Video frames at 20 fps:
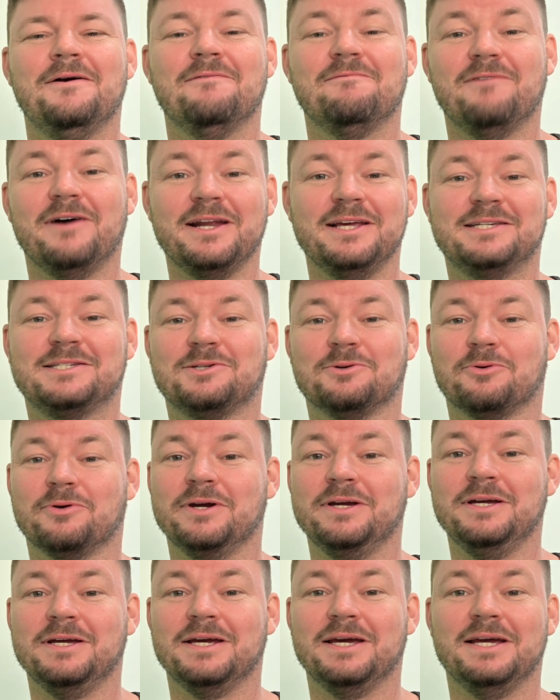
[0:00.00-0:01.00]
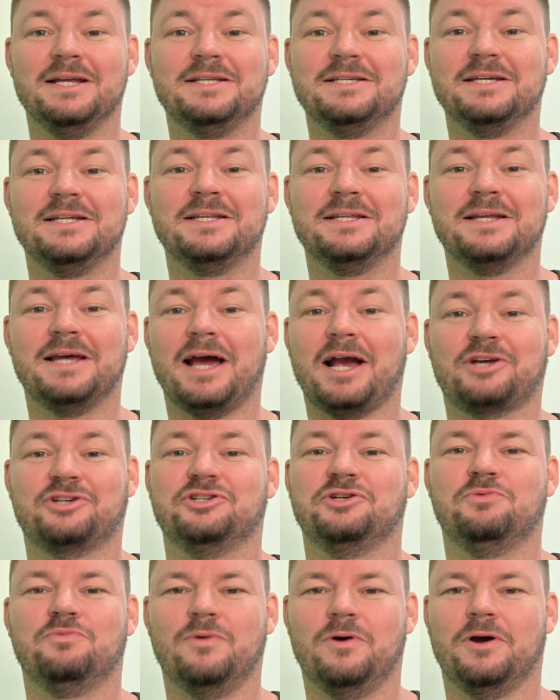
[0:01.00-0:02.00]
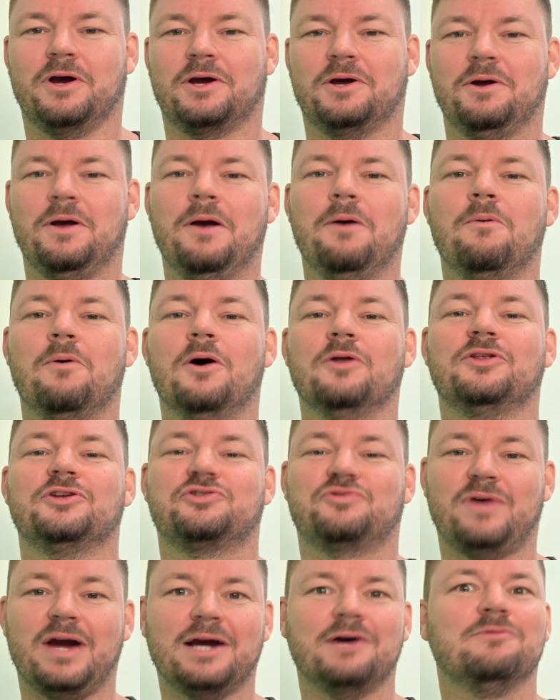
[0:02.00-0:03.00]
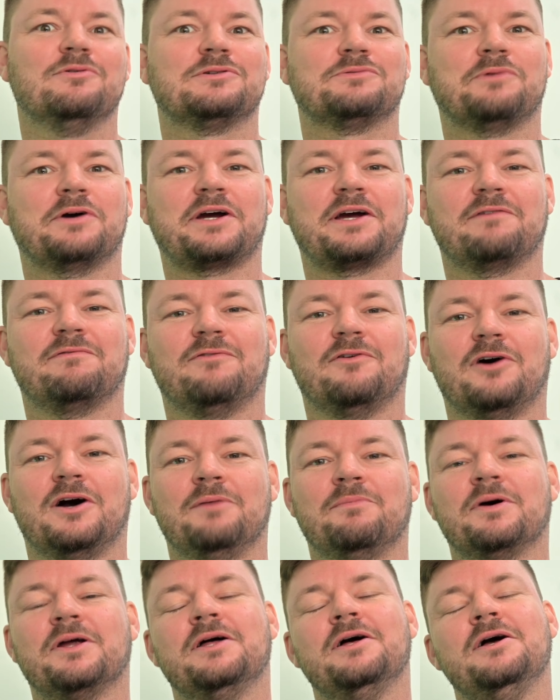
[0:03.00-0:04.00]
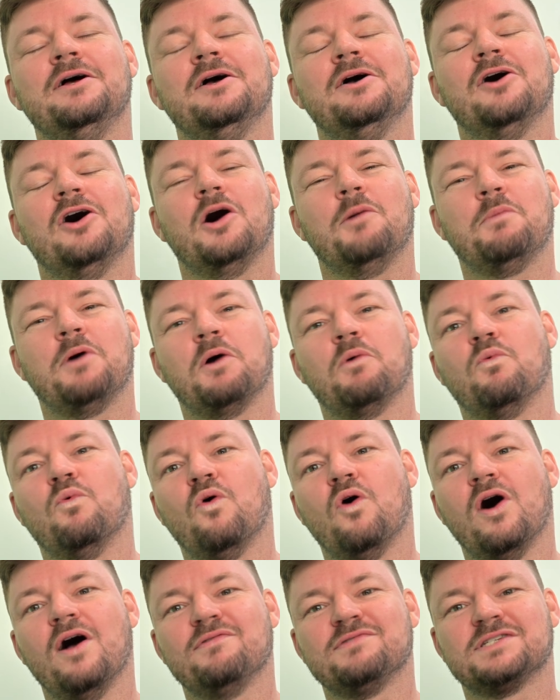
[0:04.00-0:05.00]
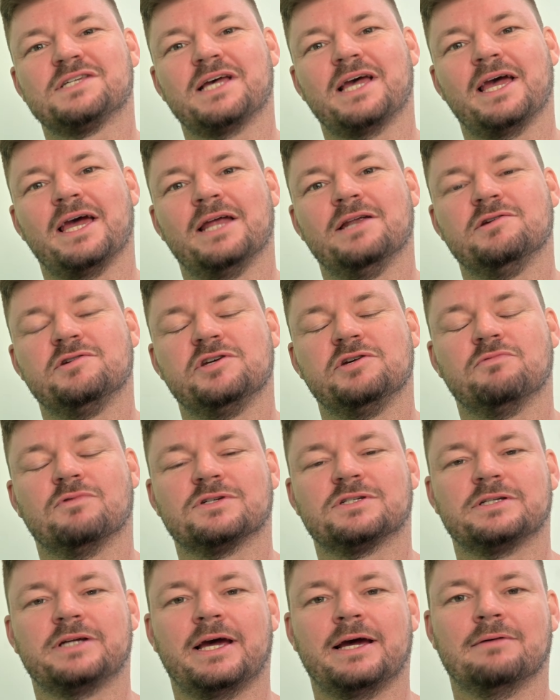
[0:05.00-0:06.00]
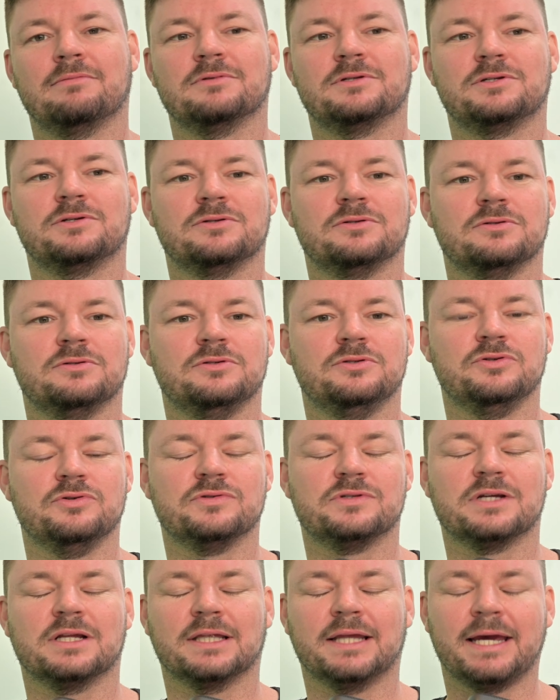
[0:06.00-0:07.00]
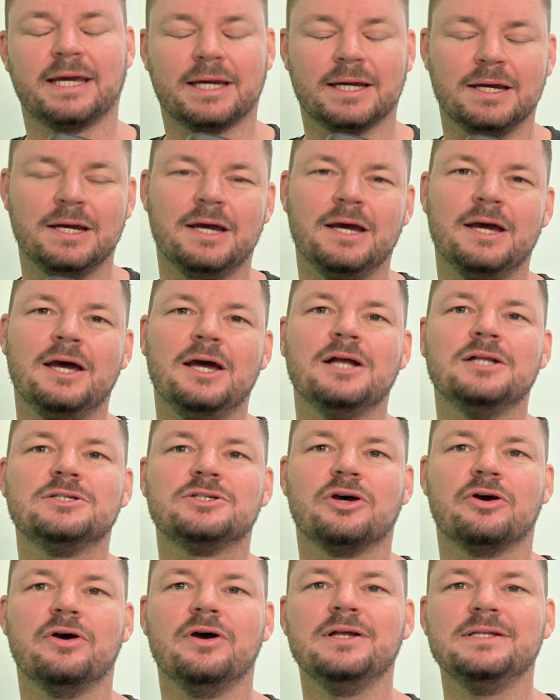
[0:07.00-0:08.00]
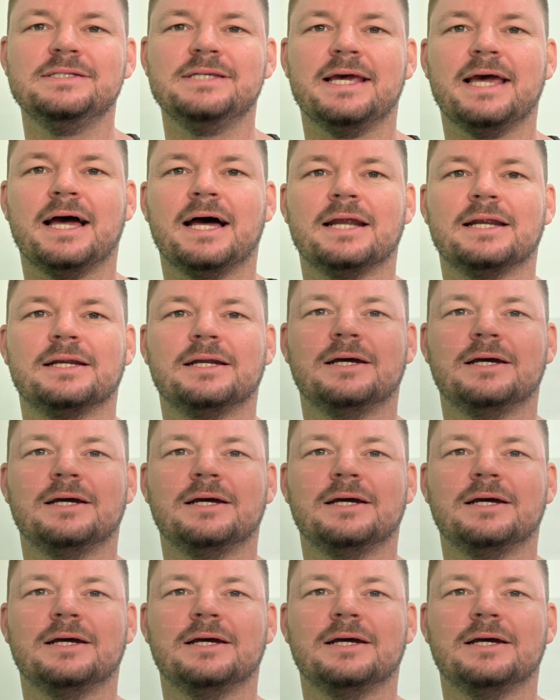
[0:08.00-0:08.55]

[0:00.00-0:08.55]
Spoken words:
Funny story, it didn't actually work. Well, the tracker was working fine, but on my wife's end, she wasn't able to use the link. Turns out